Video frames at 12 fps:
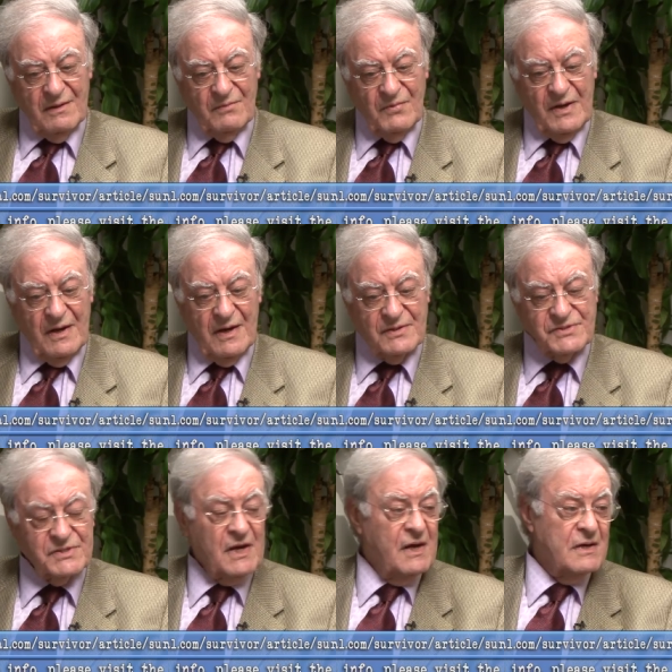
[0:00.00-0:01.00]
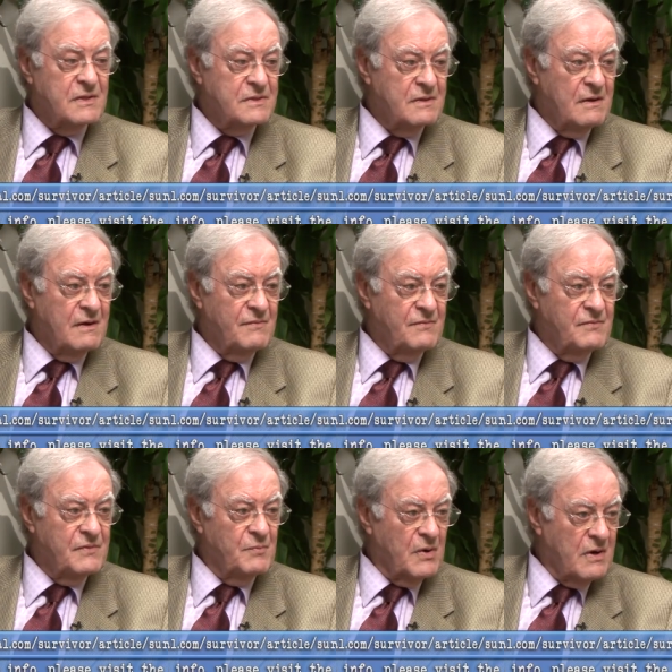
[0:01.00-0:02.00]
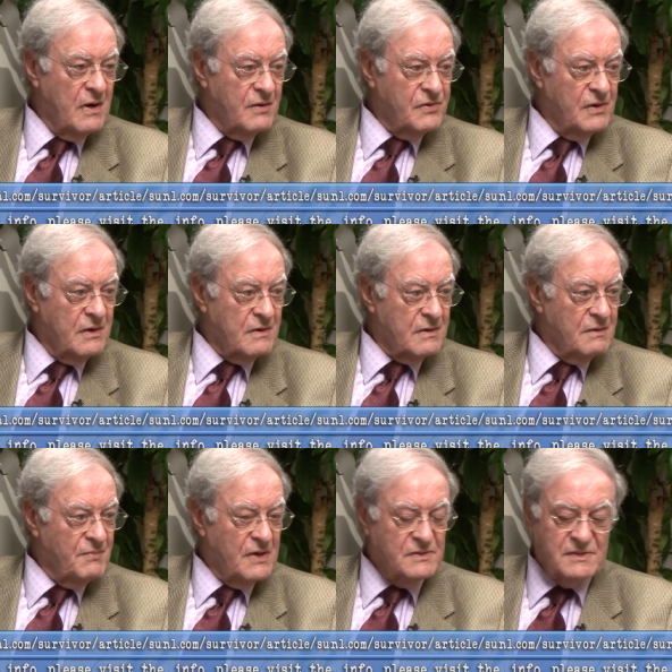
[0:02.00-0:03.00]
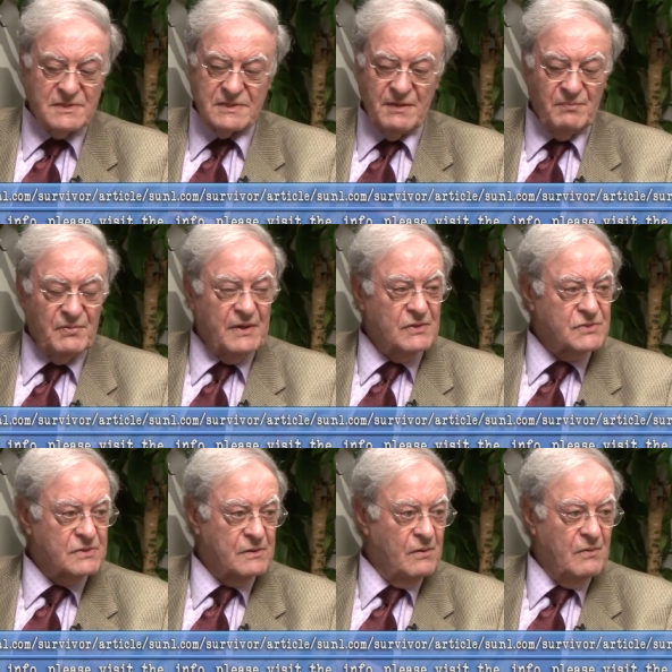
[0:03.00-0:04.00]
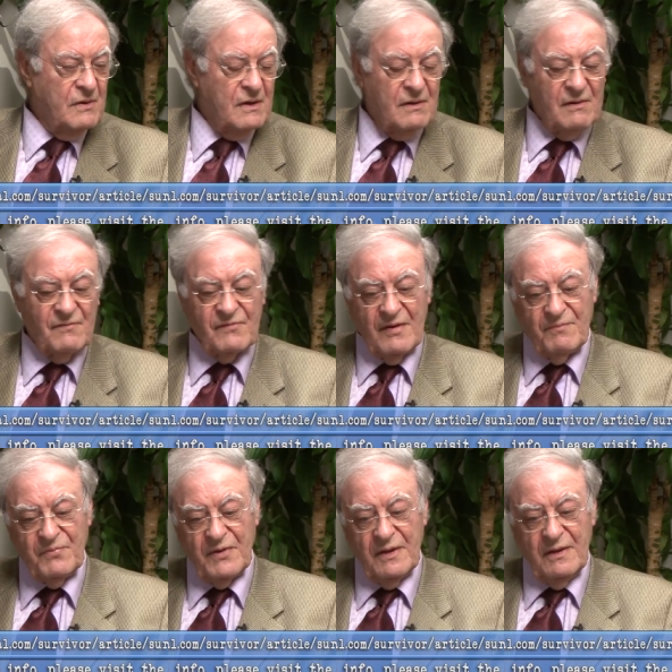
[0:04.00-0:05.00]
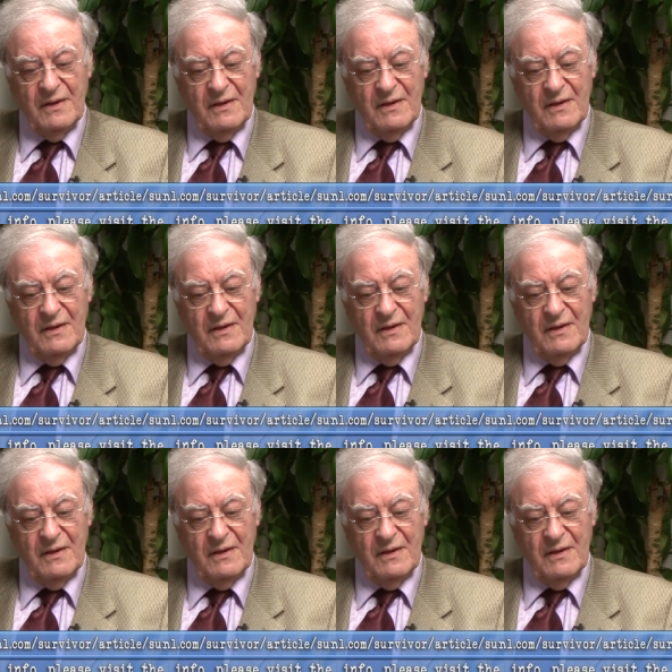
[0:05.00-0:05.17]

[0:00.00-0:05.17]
We had scares of the McCarthy era by just simply a slogan or something.